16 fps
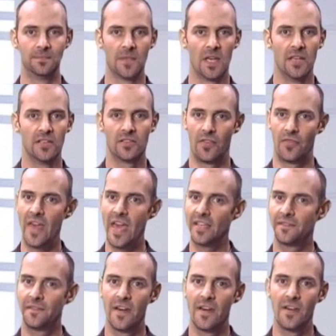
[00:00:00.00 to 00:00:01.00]
So thanks
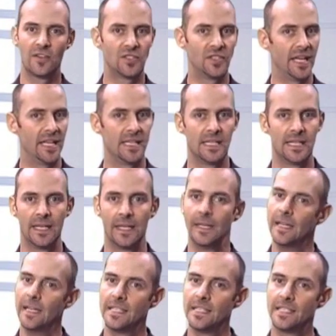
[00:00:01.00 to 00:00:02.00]
folks and uh,
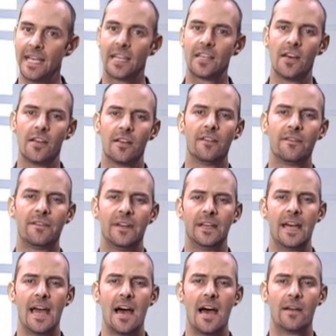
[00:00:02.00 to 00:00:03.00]
take note of uh,
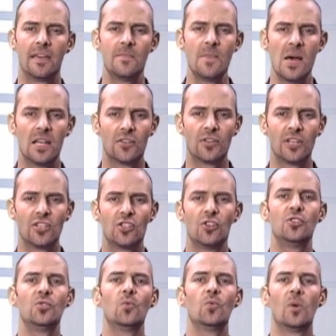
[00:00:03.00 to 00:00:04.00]
our email address should
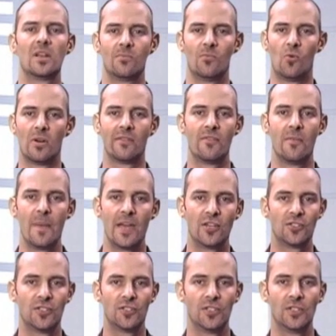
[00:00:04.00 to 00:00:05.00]
you want more
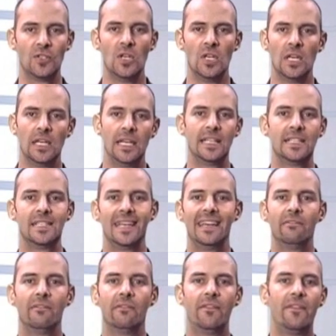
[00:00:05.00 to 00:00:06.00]
information. It's
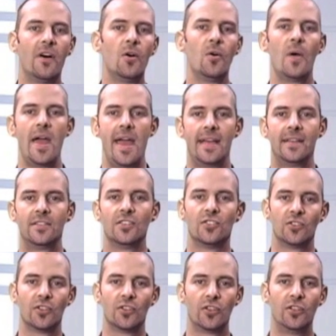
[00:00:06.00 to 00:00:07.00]
info at
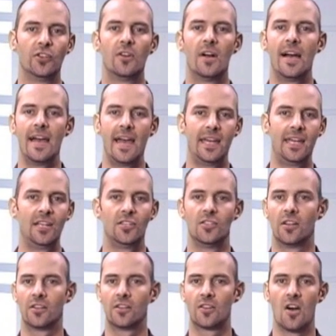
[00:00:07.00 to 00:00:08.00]

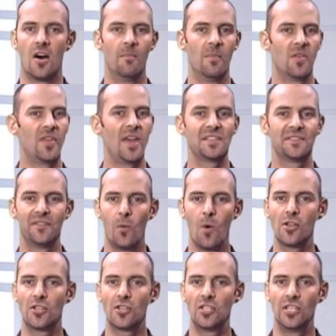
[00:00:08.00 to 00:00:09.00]
secureia.com. Thanks for
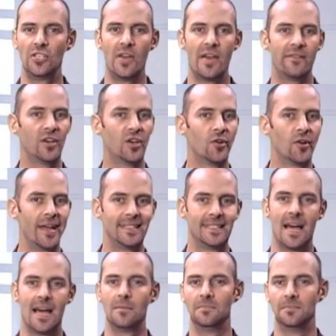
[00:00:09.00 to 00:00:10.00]
watching. You have a great
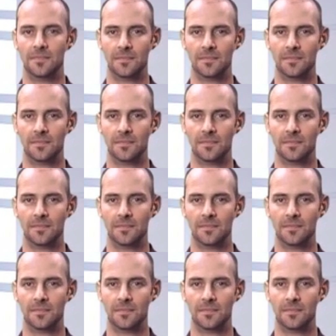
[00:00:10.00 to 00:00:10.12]
time.